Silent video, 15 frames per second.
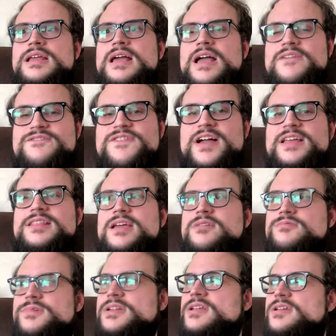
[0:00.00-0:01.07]
I find
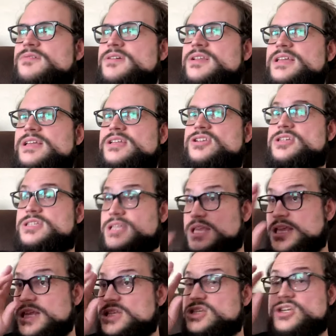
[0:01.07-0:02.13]
that really, really interesting.
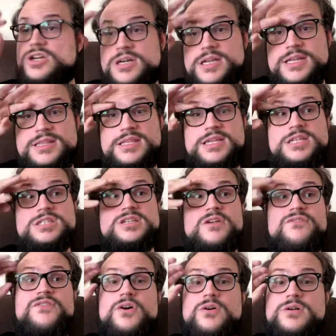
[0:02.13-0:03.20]
He's good at these
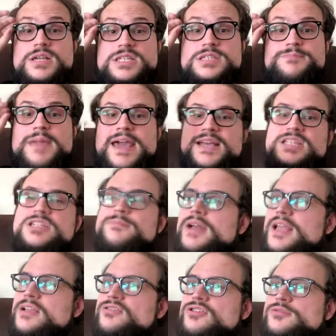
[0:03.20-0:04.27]
focused
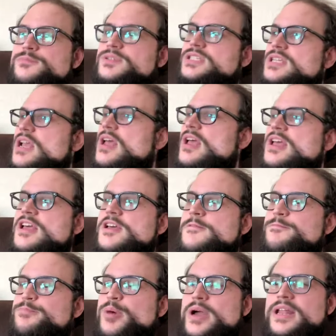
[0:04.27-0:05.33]
mastermind groups,
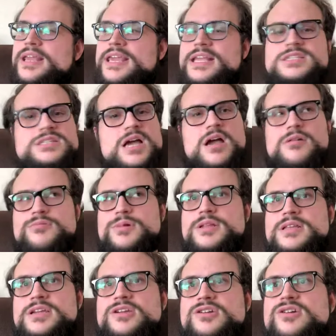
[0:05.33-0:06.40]
but he's not
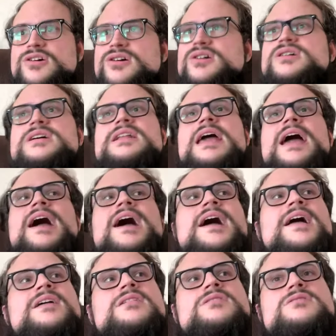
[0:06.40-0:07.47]
really good
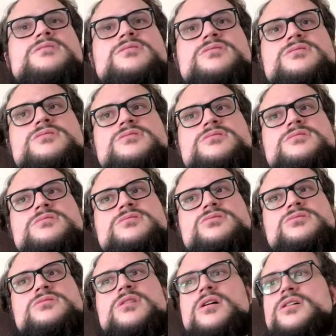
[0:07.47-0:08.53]
at
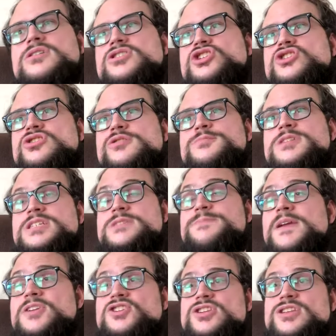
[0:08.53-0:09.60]
large groups,
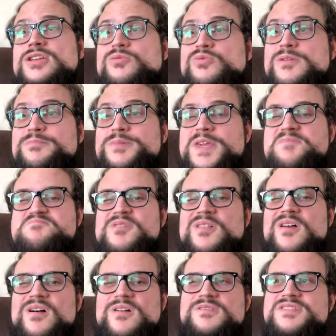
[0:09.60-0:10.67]
especially when
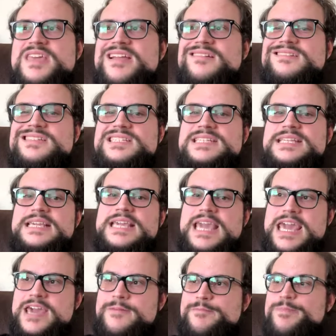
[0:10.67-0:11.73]
people aren't there to see
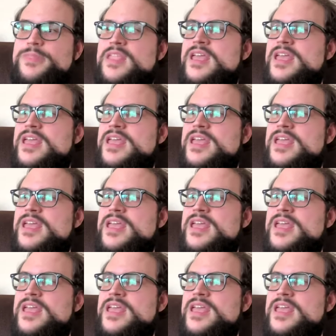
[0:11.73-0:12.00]
him.